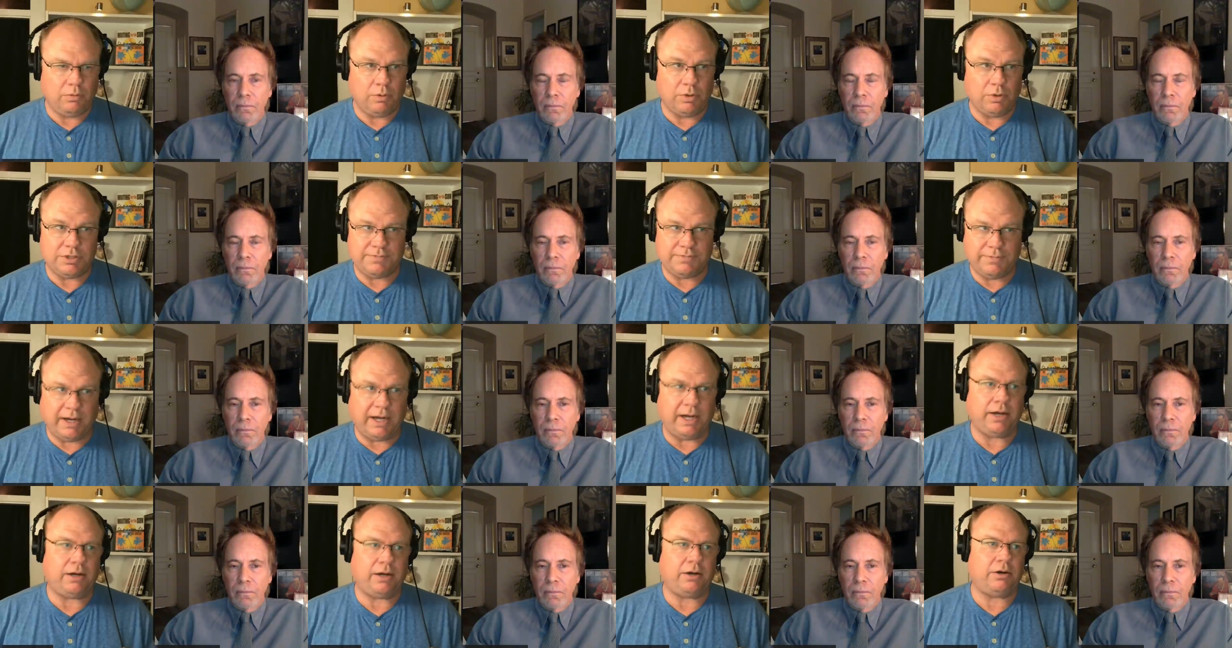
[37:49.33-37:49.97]
Speaker 1: was
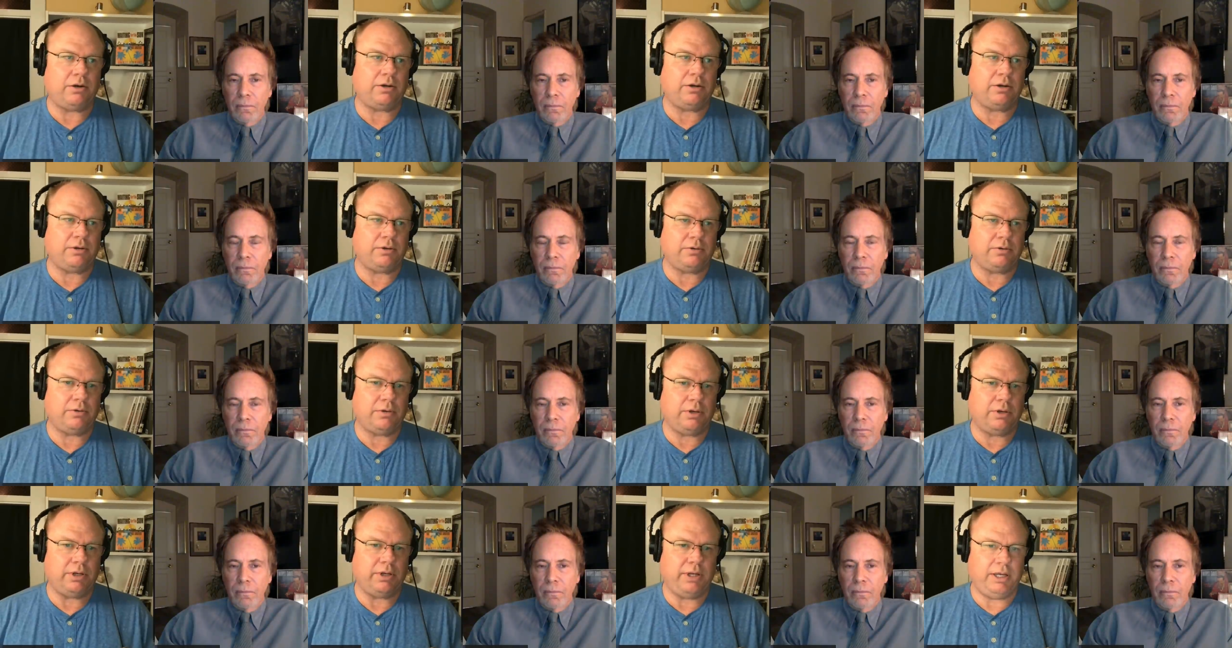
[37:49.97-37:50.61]
fired.
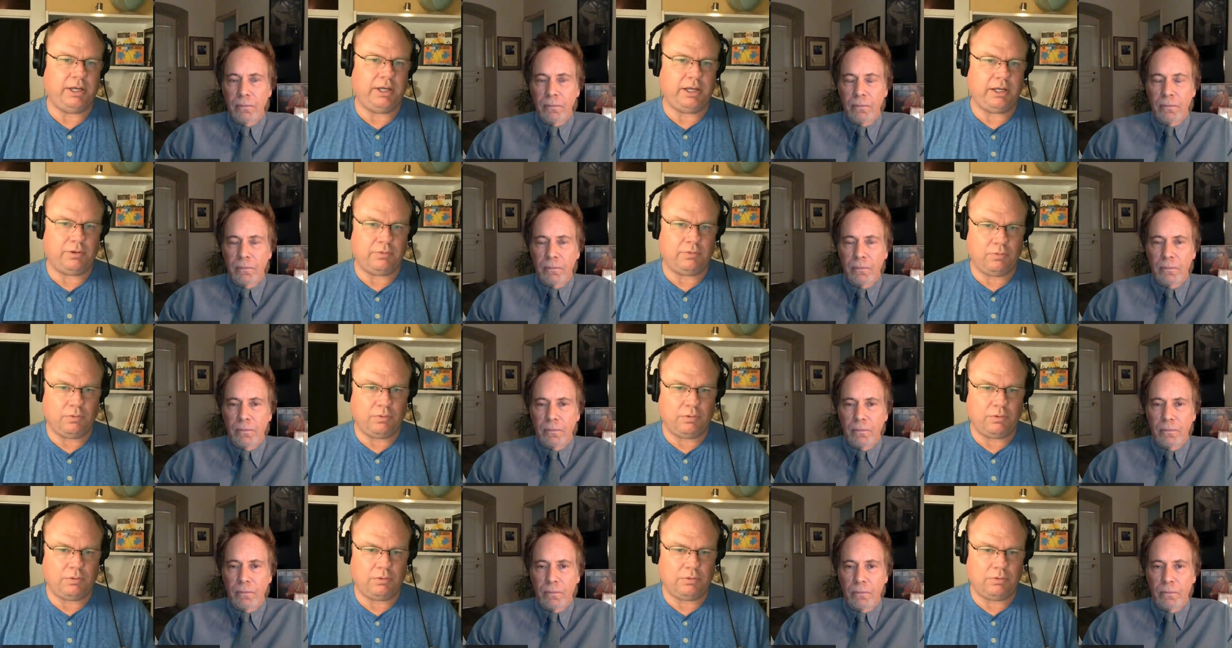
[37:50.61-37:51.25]
It
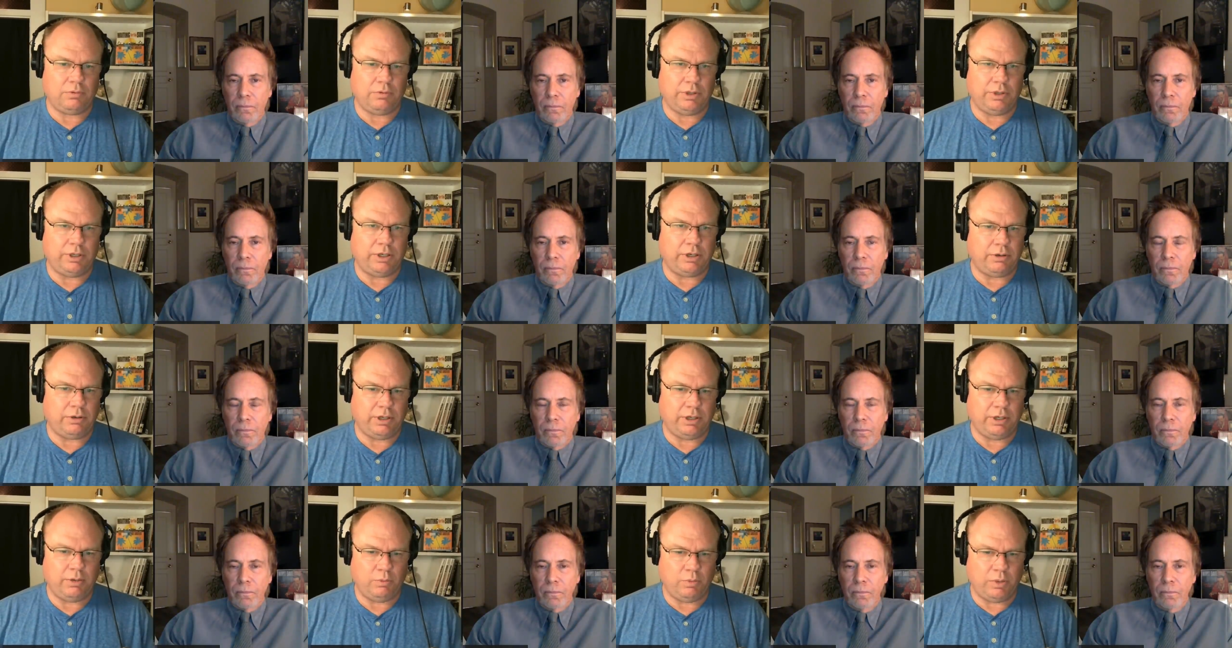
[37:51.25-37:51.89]

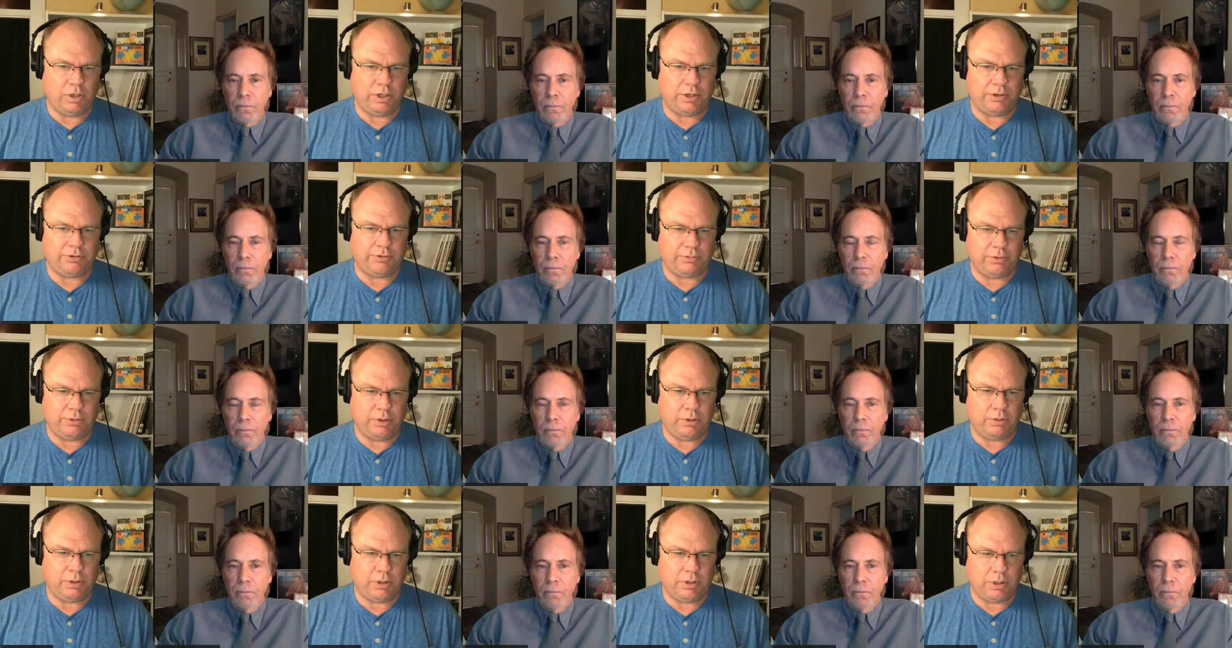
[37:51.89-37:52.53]
literally went
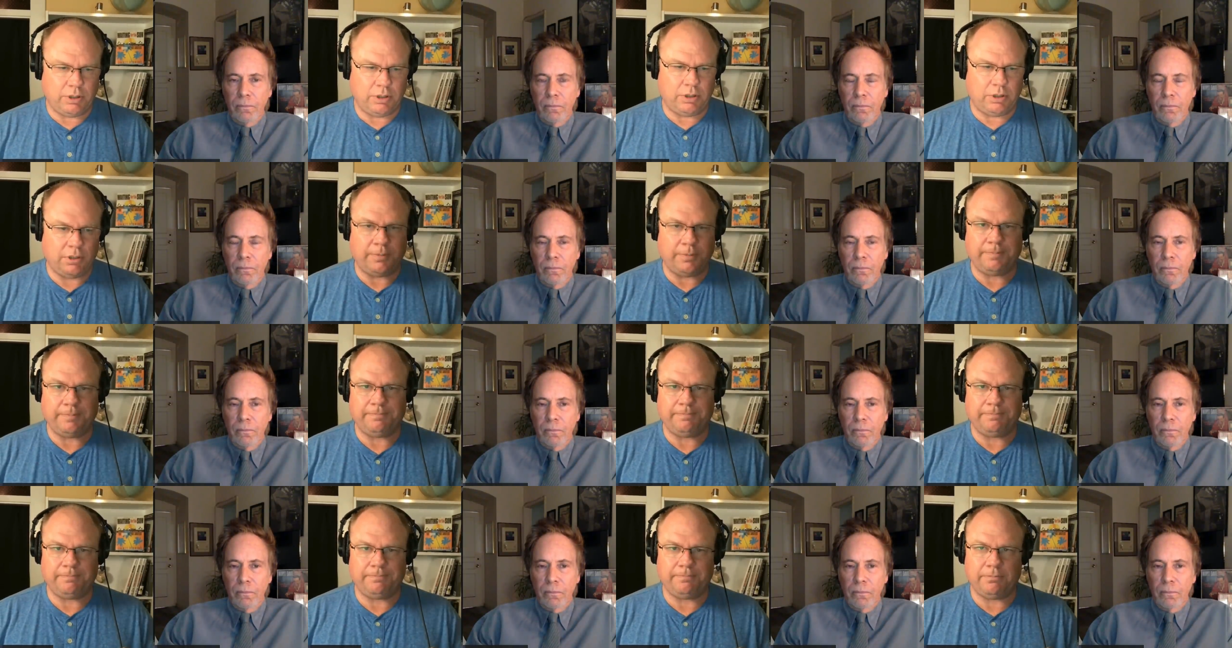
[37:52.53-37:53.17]
through her,
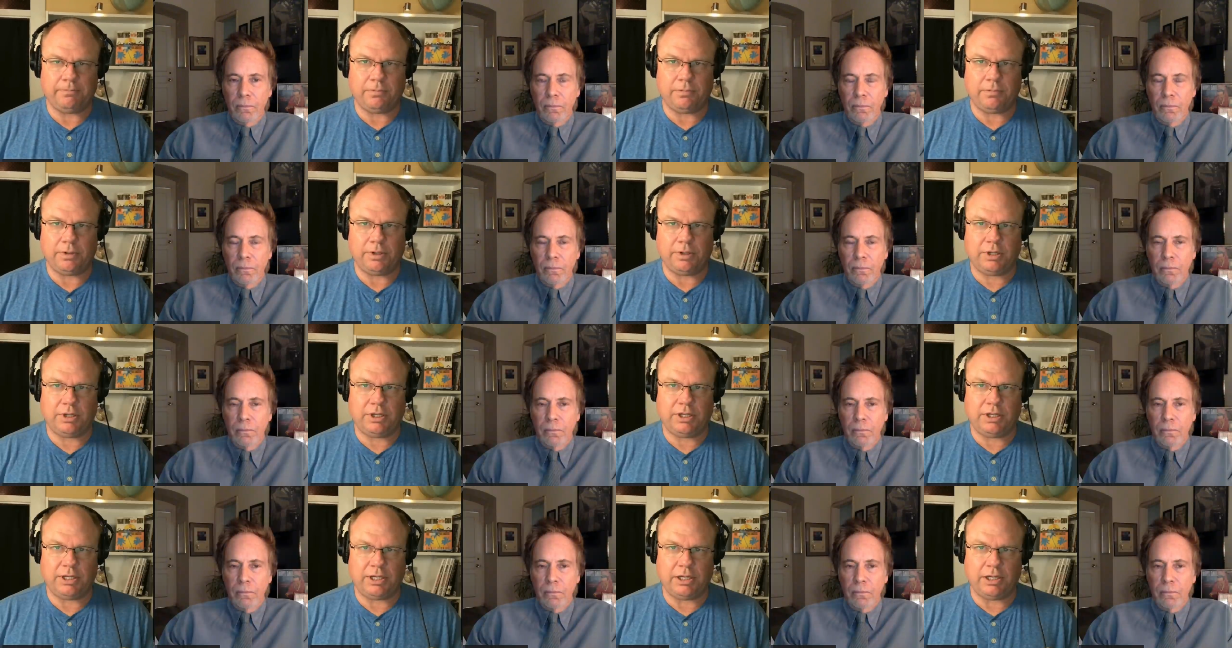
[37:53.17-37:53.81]

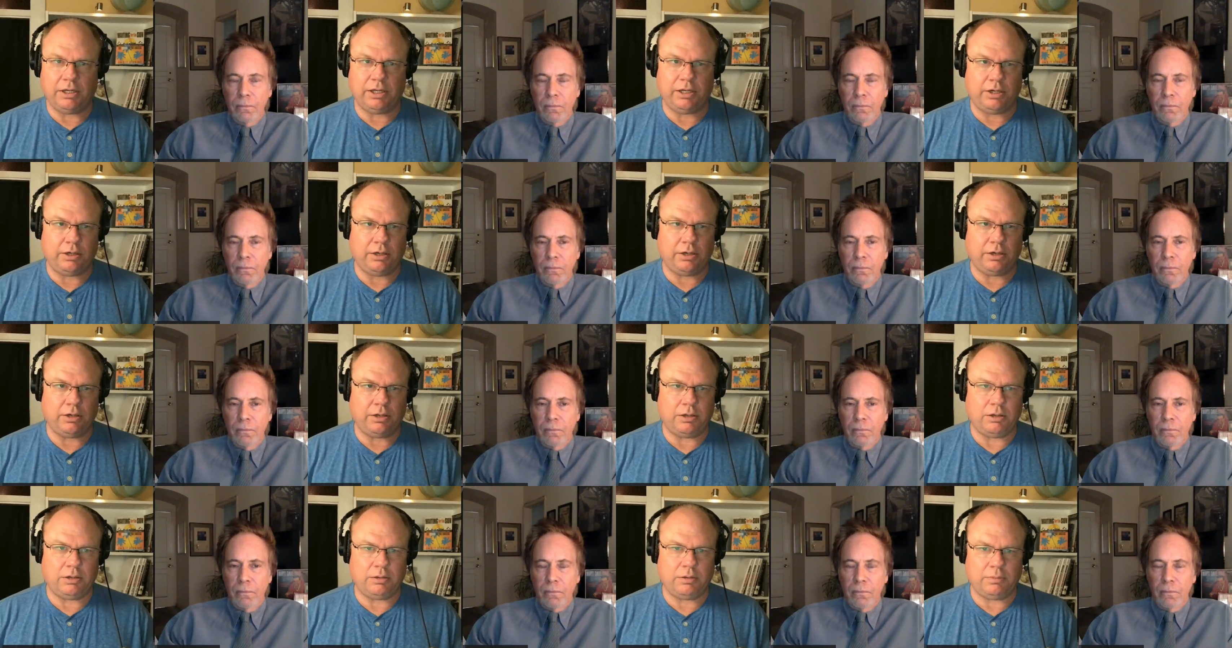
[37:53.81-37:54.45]
killing
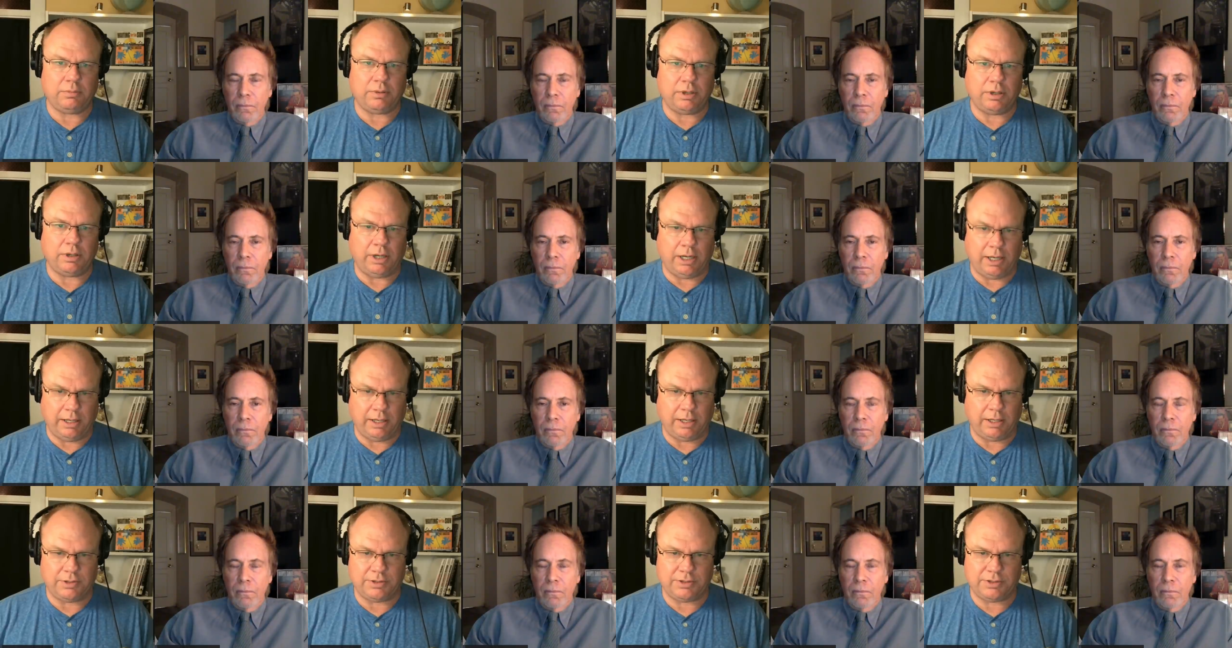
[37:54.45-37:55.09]
her.
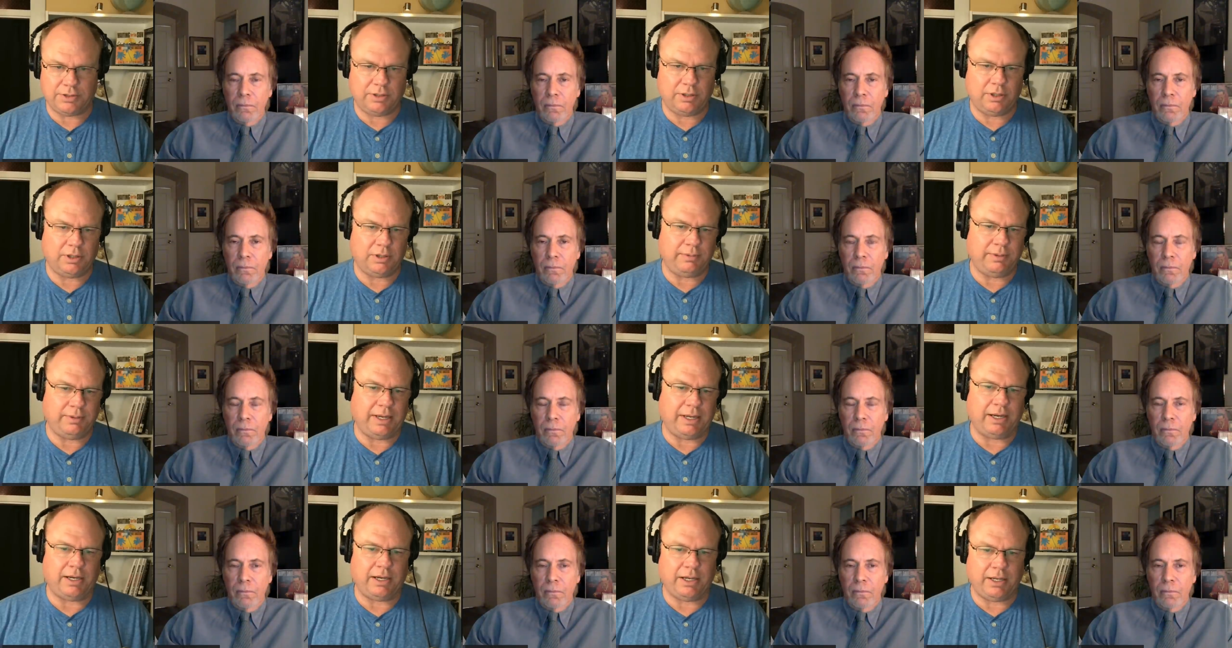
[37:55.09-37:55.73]
I guess you know,
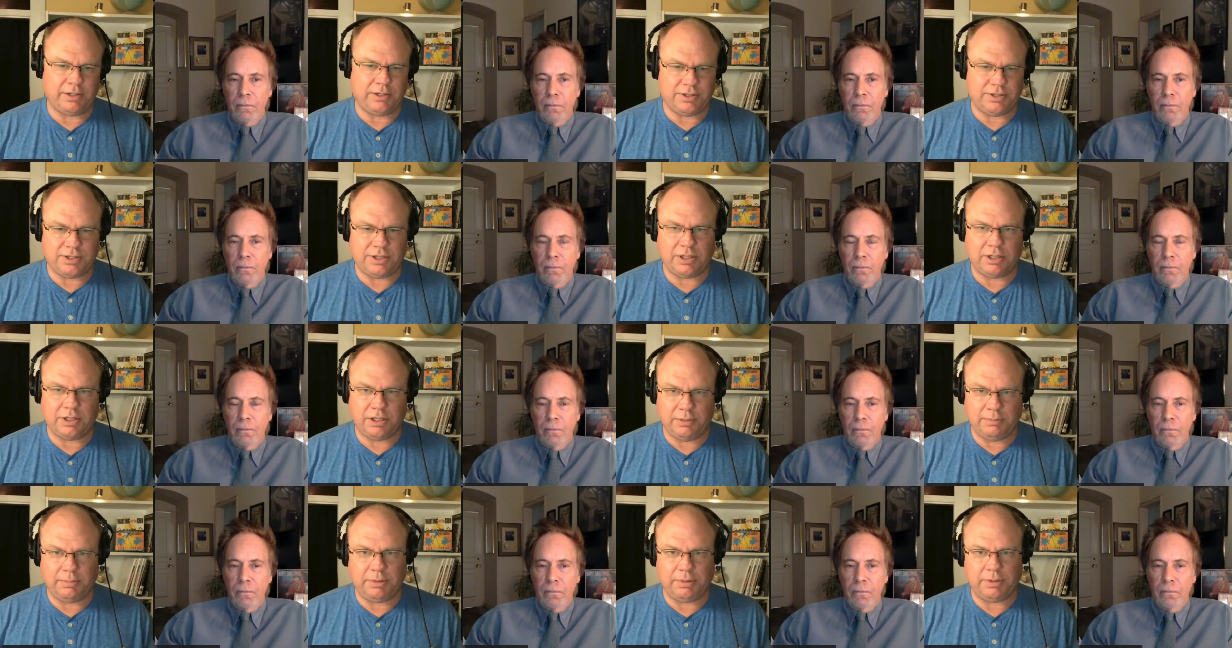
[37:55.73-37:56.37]
not instantly,